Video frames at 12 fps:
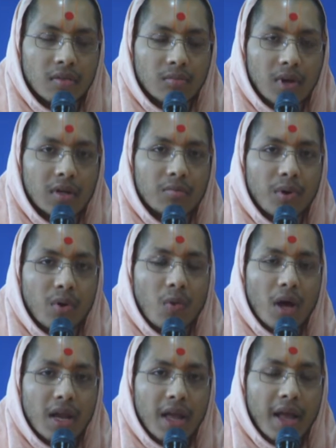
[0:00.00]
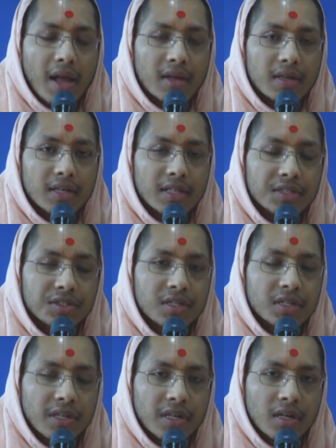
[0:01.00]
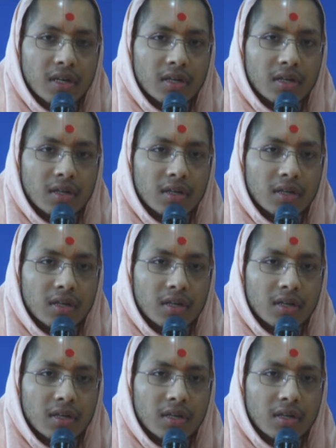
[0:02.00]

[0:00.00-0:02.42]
But Bhagwan had instructed her,